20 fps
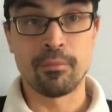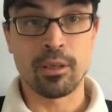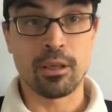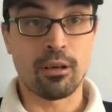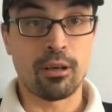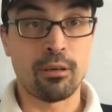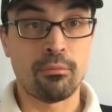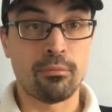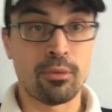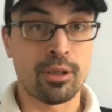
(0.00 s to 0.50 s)

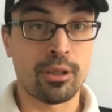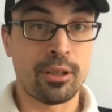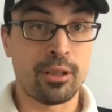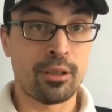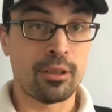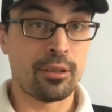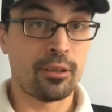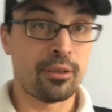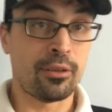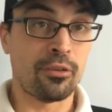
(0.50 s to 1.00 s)
I'm
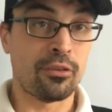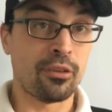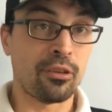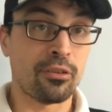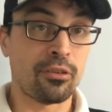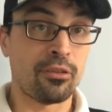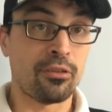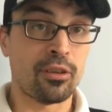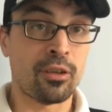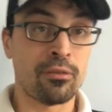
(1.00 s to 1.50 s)
running the
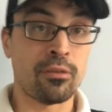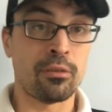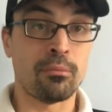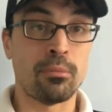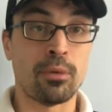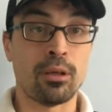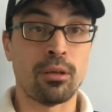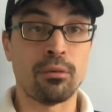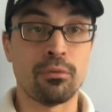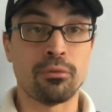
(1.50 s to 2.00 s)
67
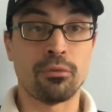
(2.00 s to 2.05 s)
miles.